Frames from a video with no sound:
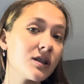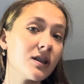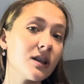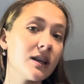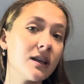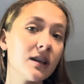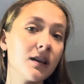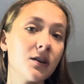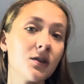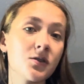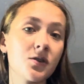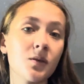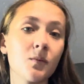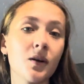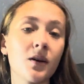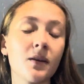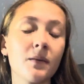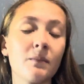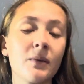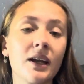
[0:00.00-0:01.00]
they need to use
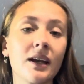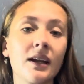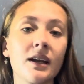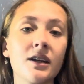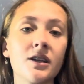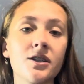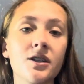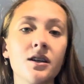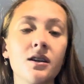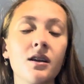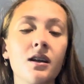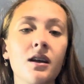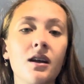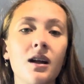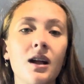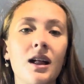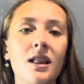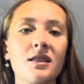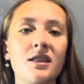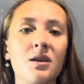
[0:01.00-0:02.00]
their medication,
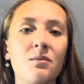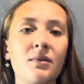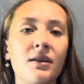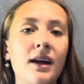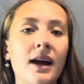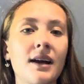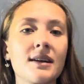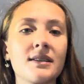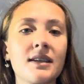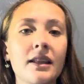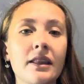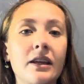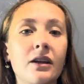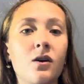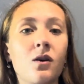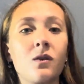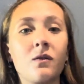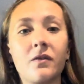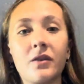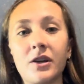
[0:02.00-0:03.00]
they may accidentally
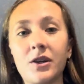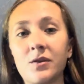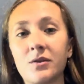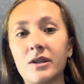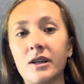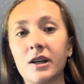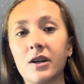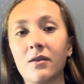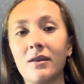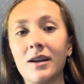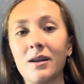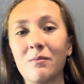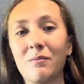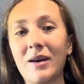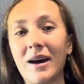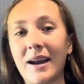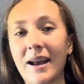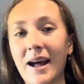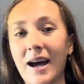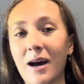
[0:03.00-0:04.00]
overuse it, creating
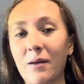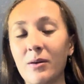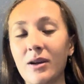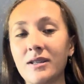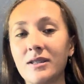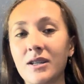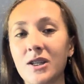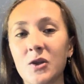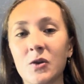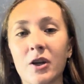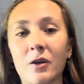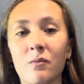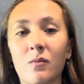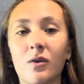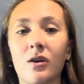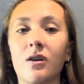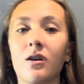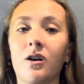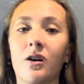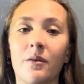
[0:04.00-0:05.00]
bad habits and doing
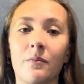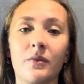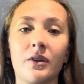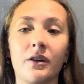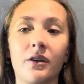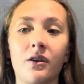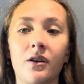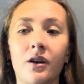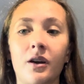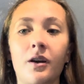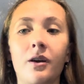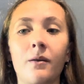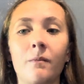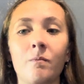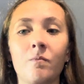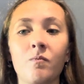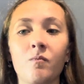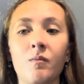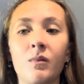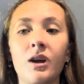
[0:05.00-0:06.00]
more harm than good.
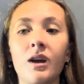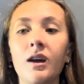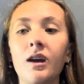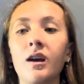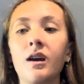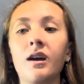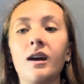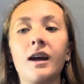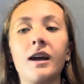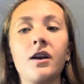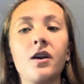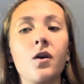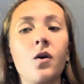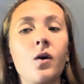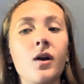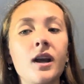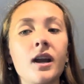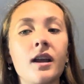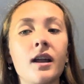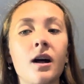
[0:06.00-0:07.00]
And
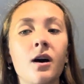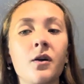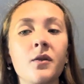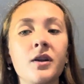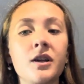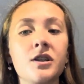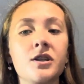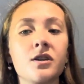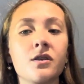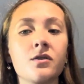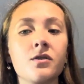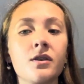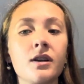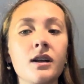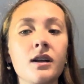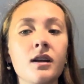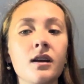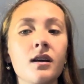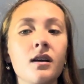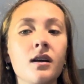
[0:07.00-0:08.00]
according to Healthy
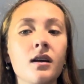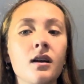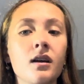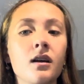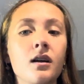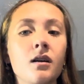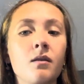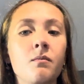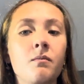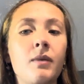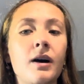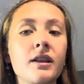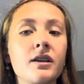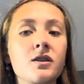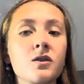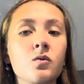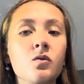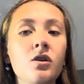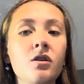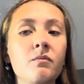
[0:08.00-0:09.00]
Children, by the
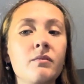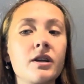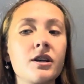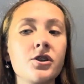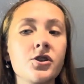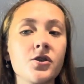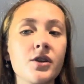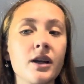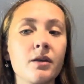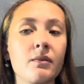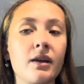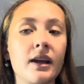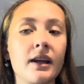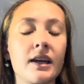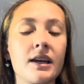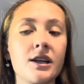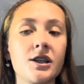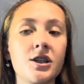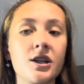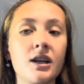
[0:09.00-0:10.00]
school administering
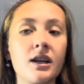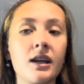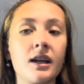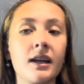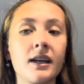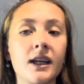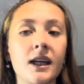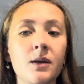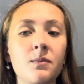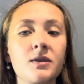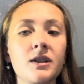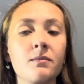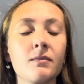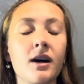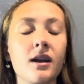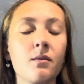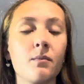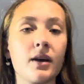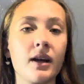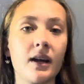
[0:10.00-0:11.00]
medication, it keeps the
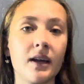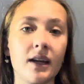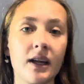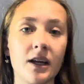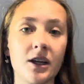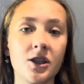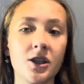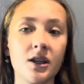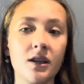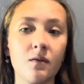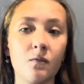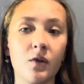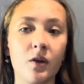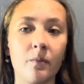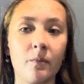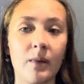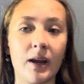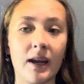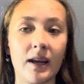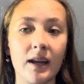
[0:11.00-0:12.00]
amount of medication
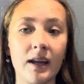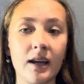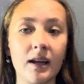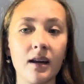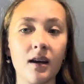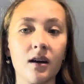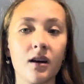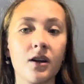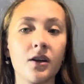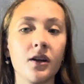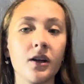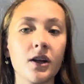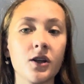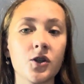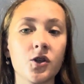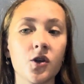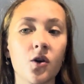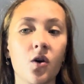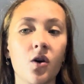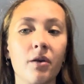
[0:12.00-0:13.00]
remaining under
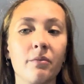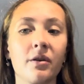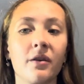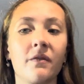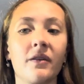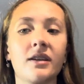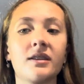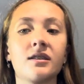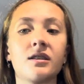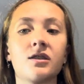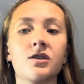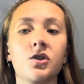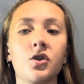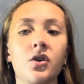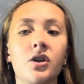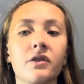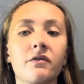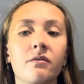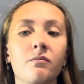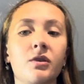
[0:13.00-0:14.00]
control and prevents the
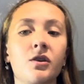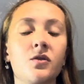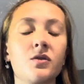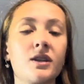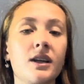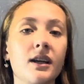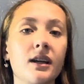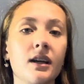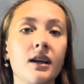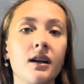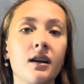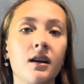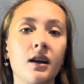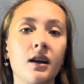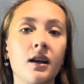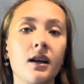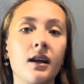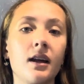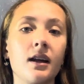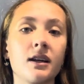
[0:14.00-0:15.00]
students from using
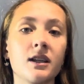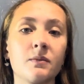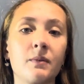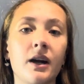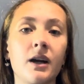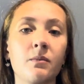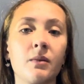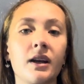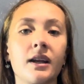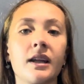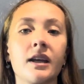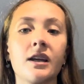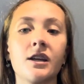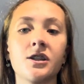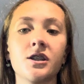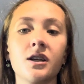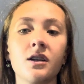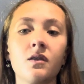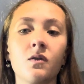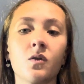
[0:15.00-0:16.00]
expired
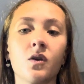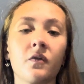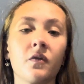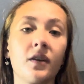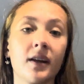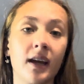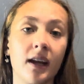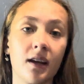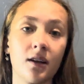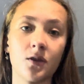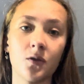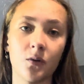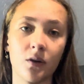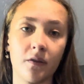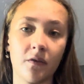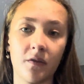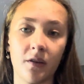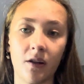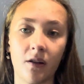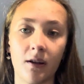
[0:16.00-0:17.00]
medication or forgetting to
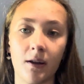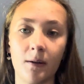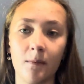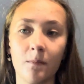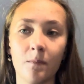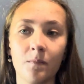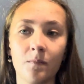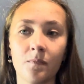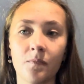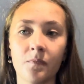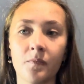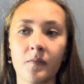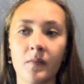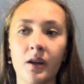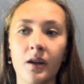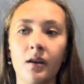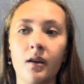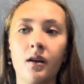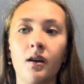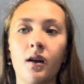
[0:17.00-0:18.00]
refill it.
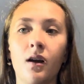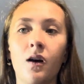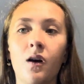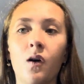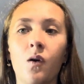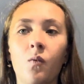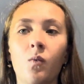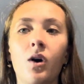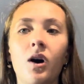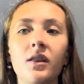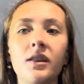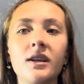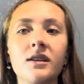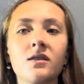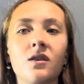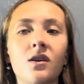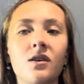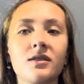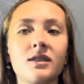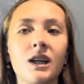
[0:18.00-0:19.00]
While these
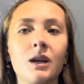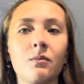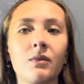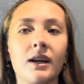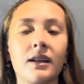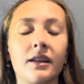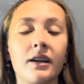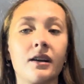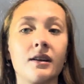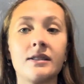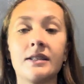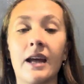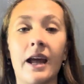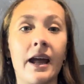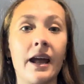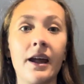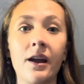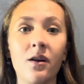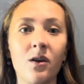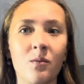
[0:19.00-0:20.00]
all seem like they're
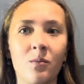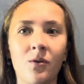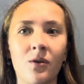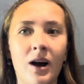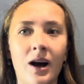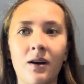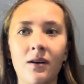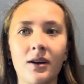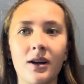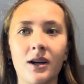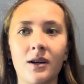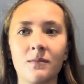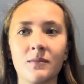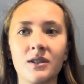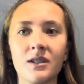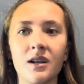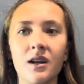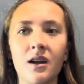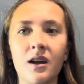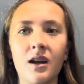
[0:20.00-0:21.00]
terrible
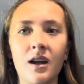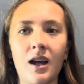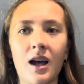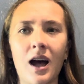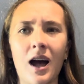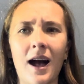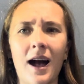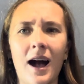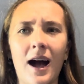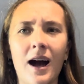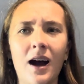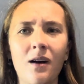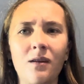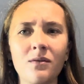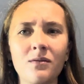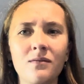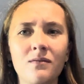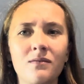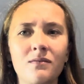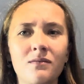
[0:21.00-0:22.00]
outcomes,
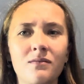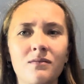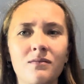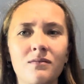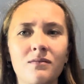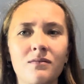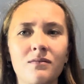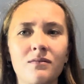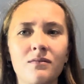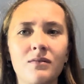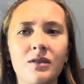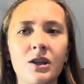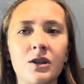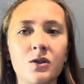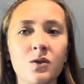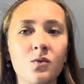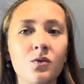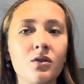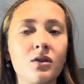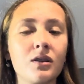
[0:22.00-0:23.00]
how the
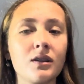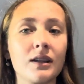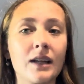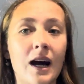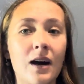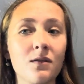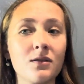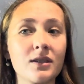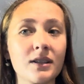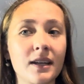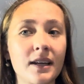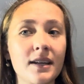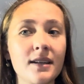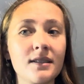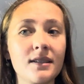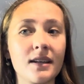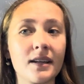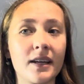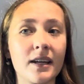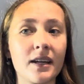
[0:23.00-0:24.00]
school allows kids
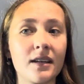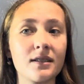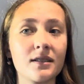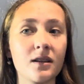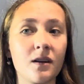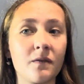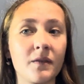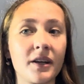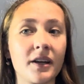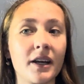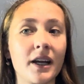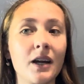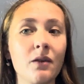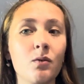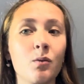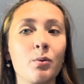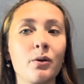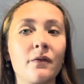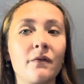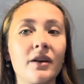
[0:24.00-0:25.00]
to self-carry will
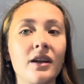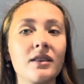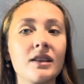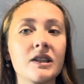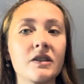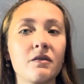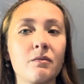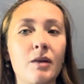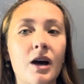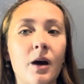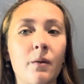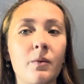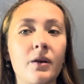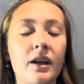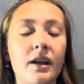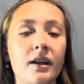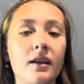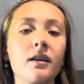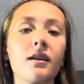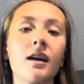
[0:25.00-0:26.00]
prevent this from
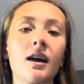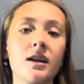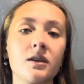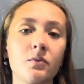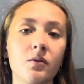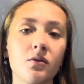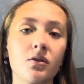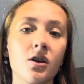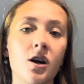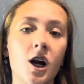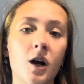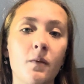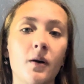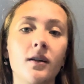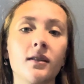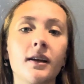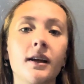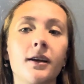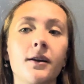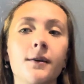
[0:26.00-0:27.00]
happening, as we'll talk
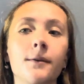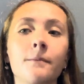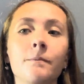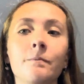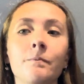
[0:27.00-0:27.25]
about later.